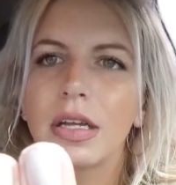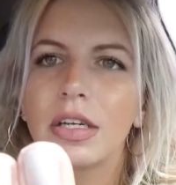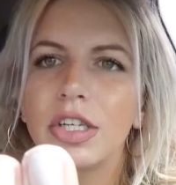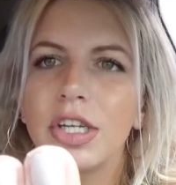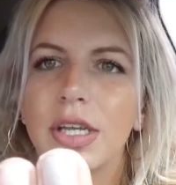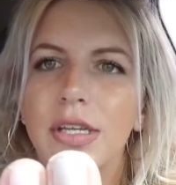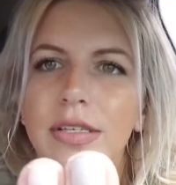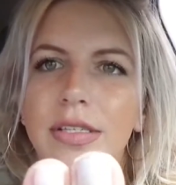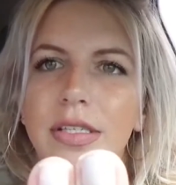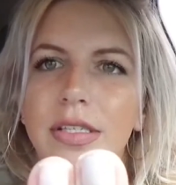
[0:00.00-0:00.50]

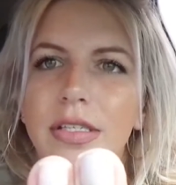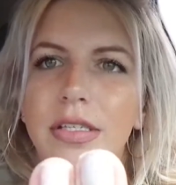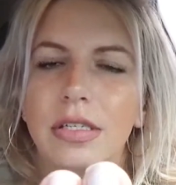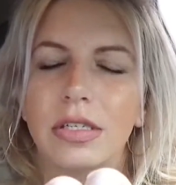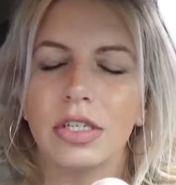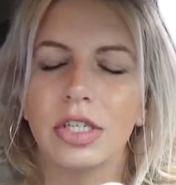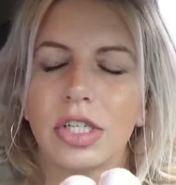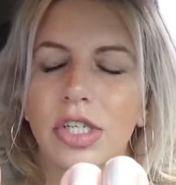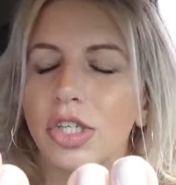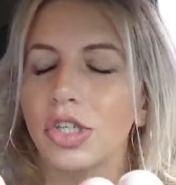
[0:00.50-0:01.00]
just
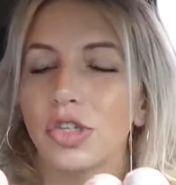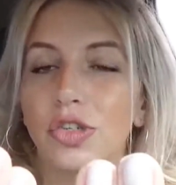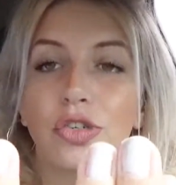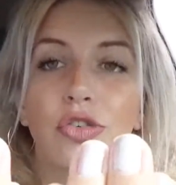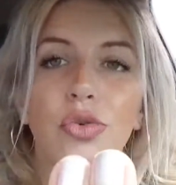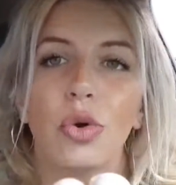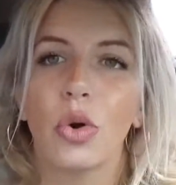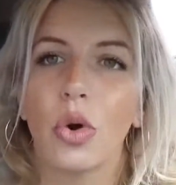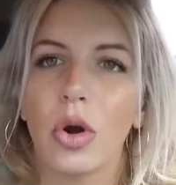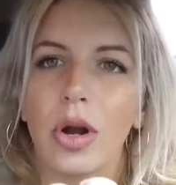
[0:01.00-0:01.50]

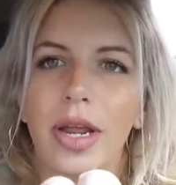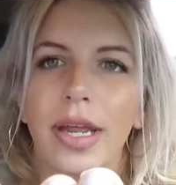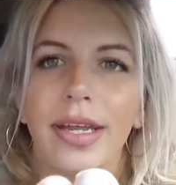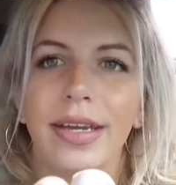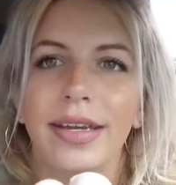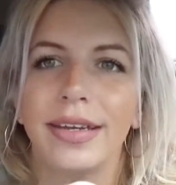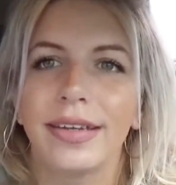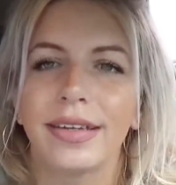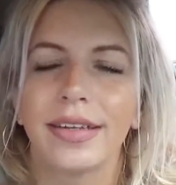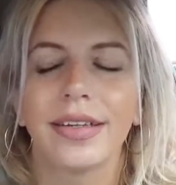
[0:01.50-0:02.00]

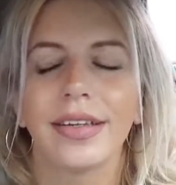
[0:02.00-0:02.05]
destroyed.